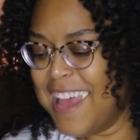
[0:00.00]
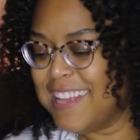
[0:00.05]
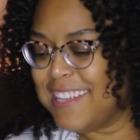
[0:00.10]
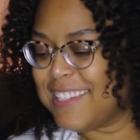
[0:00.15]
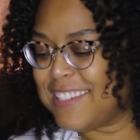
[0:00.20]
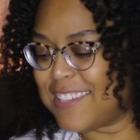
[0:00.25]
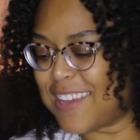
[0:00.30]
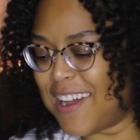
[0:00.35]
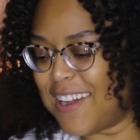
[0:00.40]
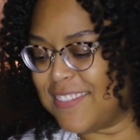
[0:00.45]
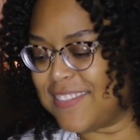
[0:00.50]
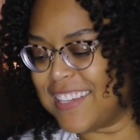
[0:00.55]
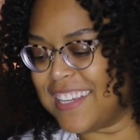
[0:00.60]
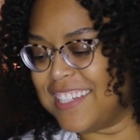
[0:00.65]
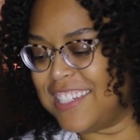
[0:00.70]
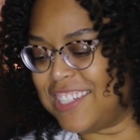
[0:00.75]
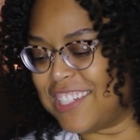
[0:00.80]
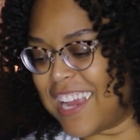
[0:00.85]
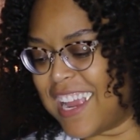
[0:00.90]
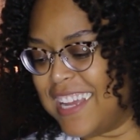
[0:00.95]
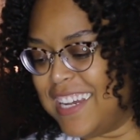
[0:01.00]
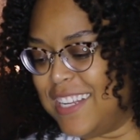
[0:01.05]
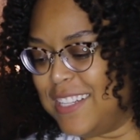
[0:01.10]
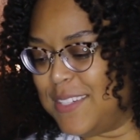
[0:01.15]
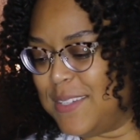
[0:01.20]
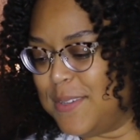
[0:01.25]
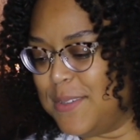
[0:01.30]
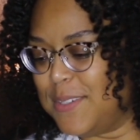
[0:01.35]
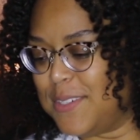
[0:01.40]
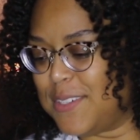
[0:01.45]
soft and shiny
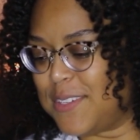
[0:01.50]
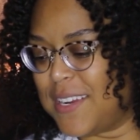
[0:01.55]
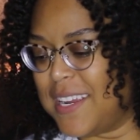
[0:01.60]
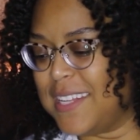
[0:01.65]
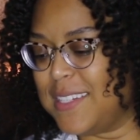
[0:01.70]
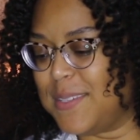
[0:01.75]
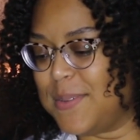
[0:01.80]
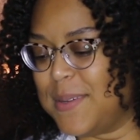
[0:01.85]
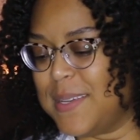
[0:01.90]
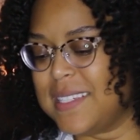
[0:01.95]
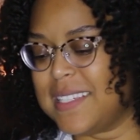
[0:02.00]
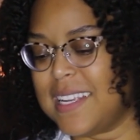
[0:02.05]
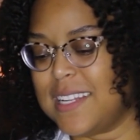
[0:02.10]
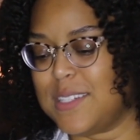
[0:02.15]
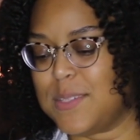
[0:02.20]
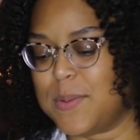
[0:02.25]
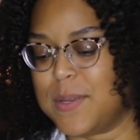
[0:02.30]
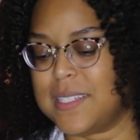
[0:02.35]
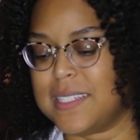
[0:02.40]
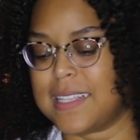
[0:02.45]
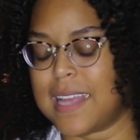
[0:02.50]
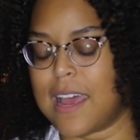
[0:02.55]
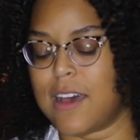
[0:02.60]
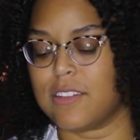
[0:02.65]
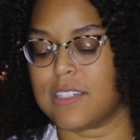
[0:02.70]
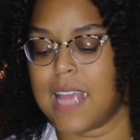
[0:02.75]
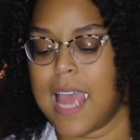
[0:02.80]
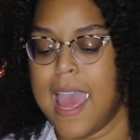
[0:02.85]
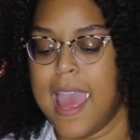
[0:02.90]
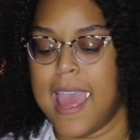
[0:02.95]
2-strand twists and twist
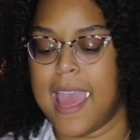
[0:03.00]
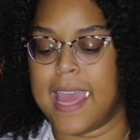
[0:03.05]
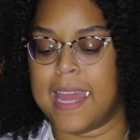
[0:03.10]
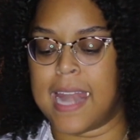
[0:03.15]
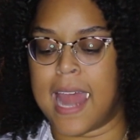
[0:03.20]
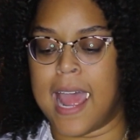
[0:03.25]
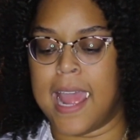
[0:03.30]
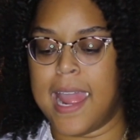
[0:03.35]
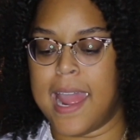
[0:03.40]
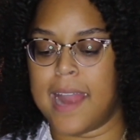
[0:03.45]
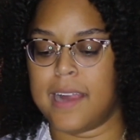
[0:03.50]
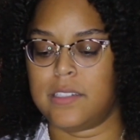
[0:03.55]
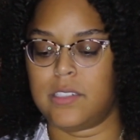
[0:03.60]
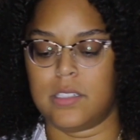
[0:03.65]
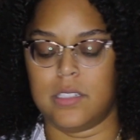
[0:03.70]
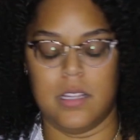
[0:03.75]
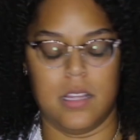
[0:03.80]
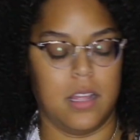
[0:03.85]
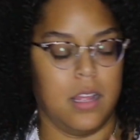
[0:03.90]
outs. And I actually